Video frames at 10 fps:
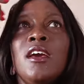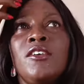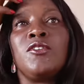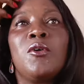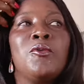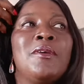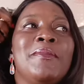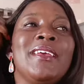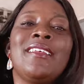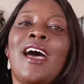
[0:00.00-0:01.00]
So we
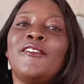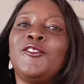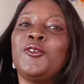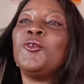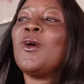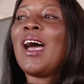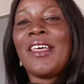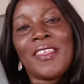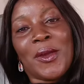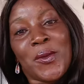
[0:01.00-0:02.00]
may have to do
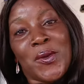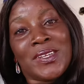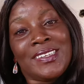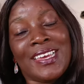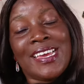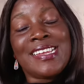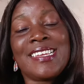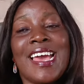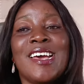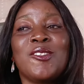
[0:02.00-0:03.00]
other content
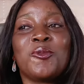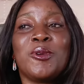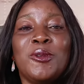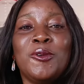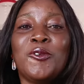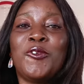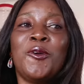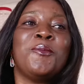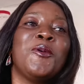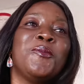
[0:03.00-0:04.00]
as we look
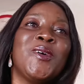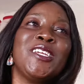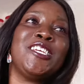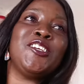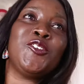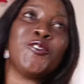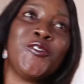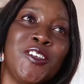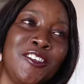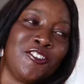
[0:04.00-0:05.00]
for more money to
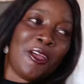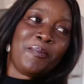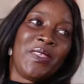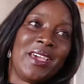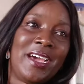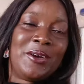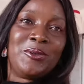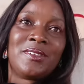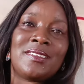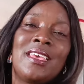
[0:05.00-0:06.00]
finish up the
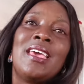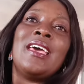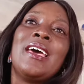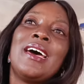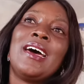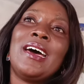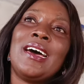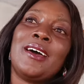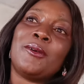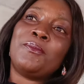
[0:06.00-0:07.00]
house.
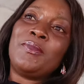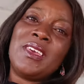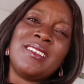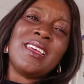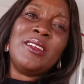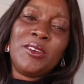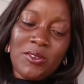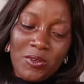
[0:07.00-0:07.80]
There's a lot